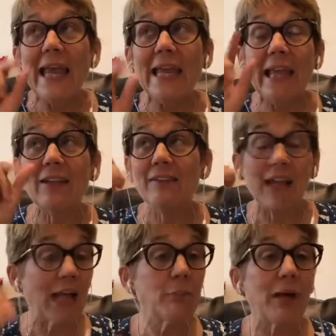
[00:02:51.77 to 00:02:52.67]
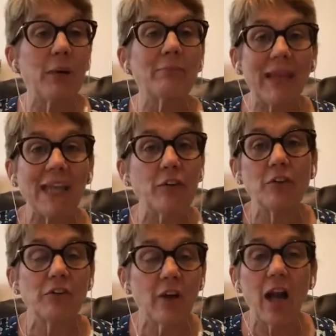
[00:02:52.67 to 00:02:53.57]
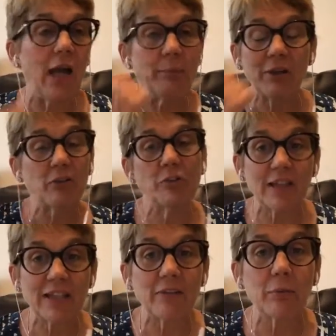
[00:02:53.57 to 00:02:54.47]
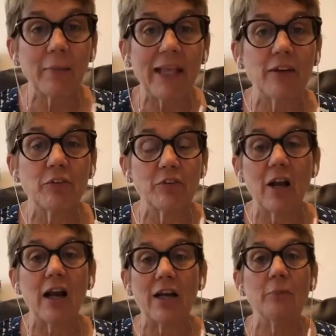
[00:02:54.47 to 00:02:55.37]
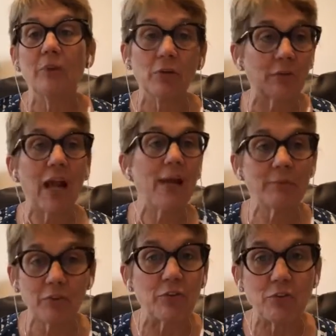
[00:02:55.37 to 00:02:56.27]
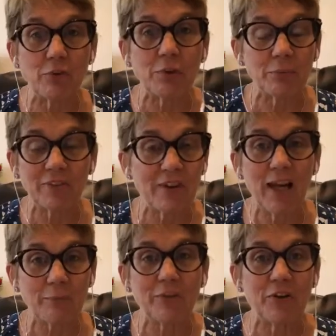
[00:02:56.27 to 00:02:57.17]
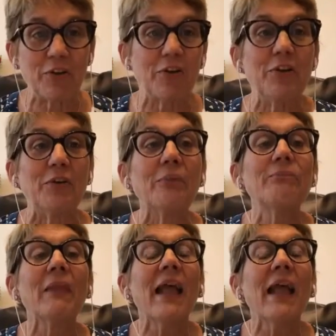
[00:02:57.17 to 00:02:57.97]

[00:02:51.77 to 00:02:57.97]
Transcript: It's not about managing time, because you can never manage time. Time is just doing what time's going to do.